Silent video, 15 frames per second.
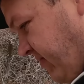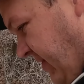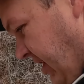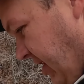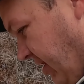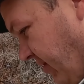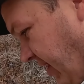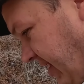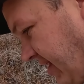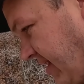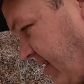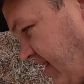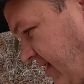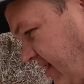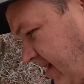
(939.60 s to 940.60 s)
you know what?
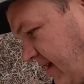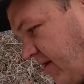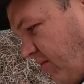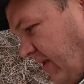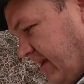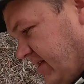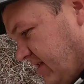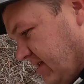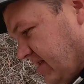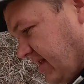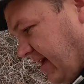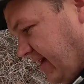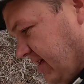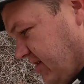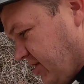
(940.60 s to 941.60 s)
It went just
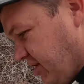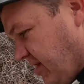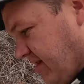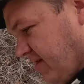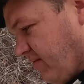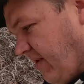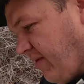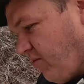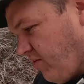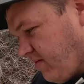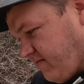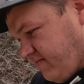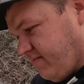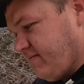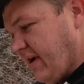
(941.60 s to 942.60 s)
like it should. It went
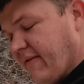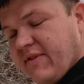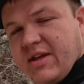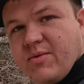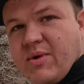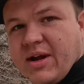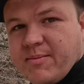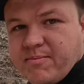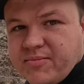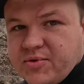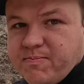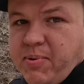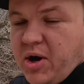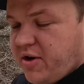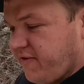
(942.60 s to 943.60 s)
Everything went
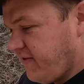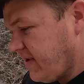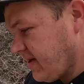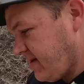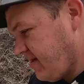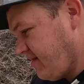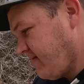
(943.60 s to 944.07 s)
perfect